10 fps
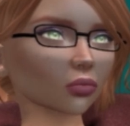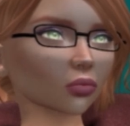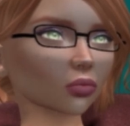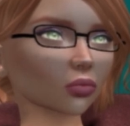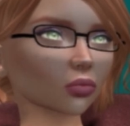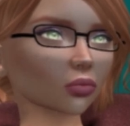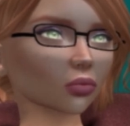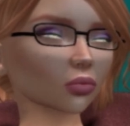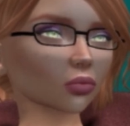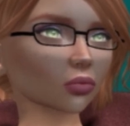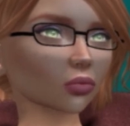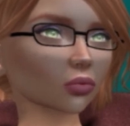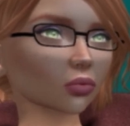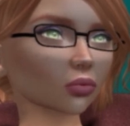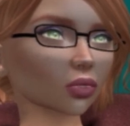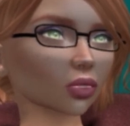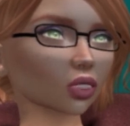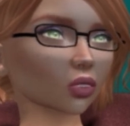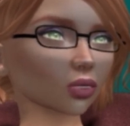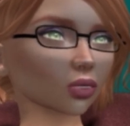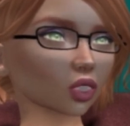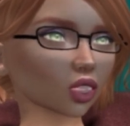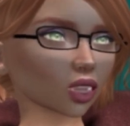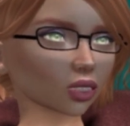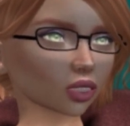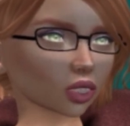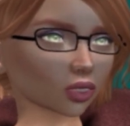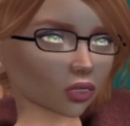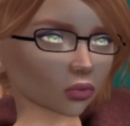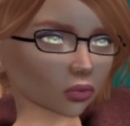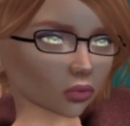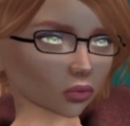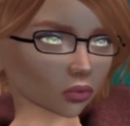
Whereas right now, it's not causing me a